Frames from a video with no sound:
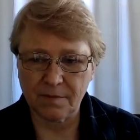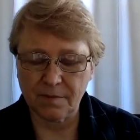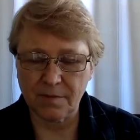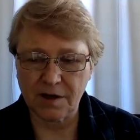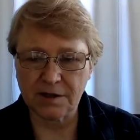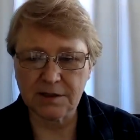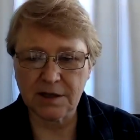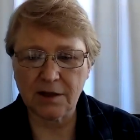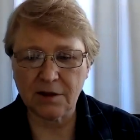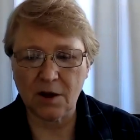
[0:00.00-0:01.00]
but it's
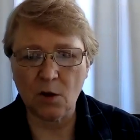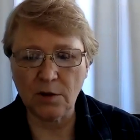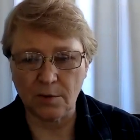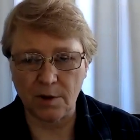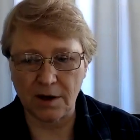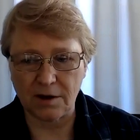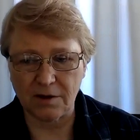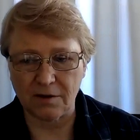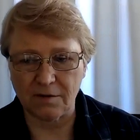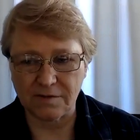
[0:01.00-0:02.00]
not the only way to
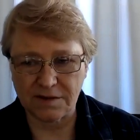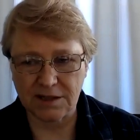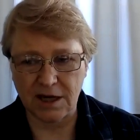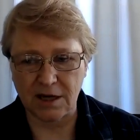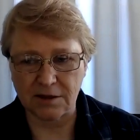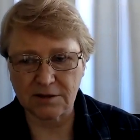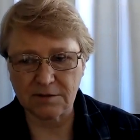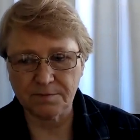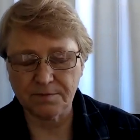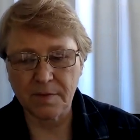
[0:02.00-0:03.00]
think of states.
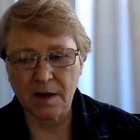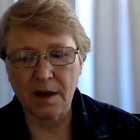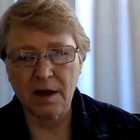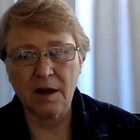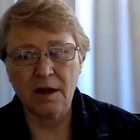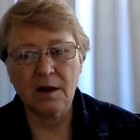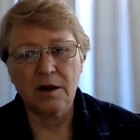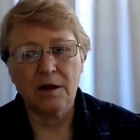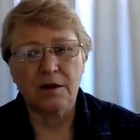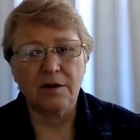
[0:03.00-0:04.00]

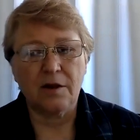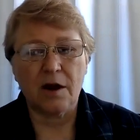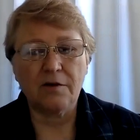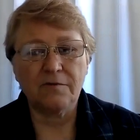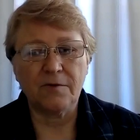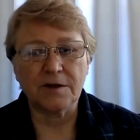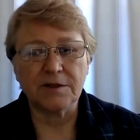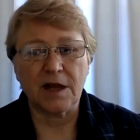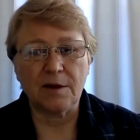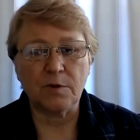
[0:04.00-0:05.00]
There are, for
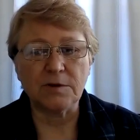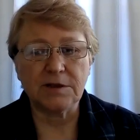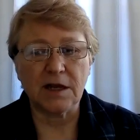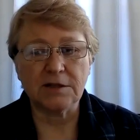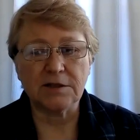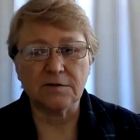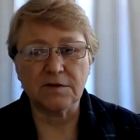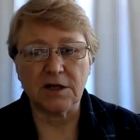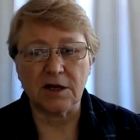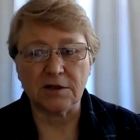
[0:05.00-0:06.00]
example, states of
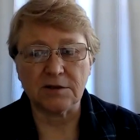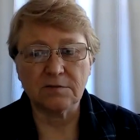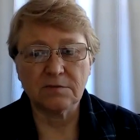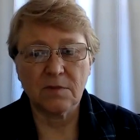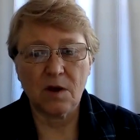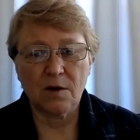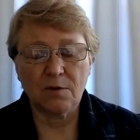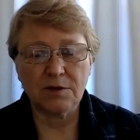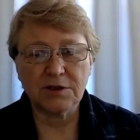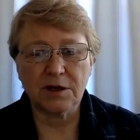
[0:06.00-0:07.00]
states,
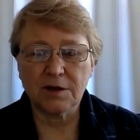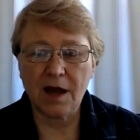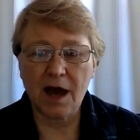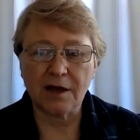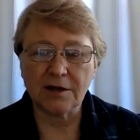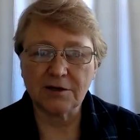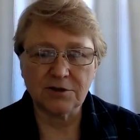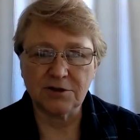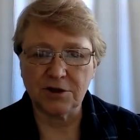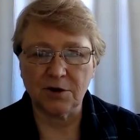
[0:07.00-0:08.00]
which are not
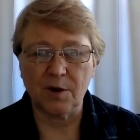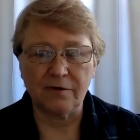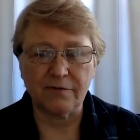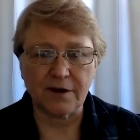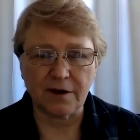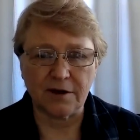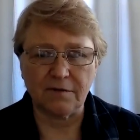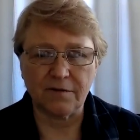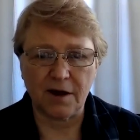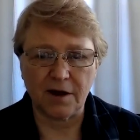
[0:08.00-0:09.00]
geographically
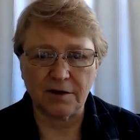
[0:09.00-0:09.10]
defined.